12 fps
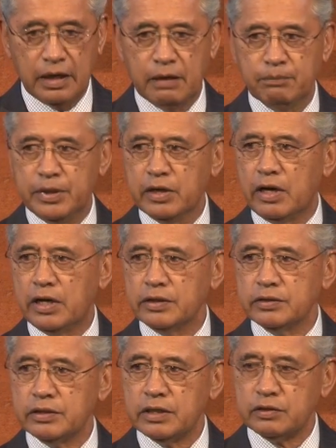and
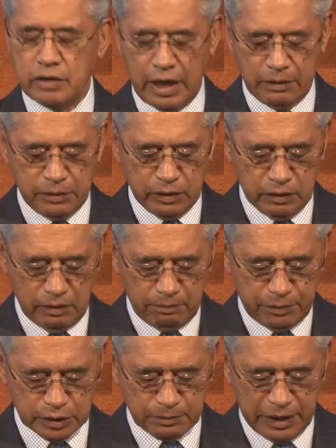beyond tribal
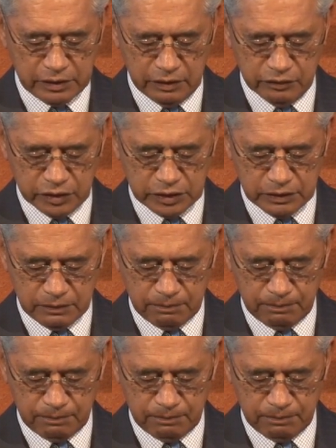perspectives.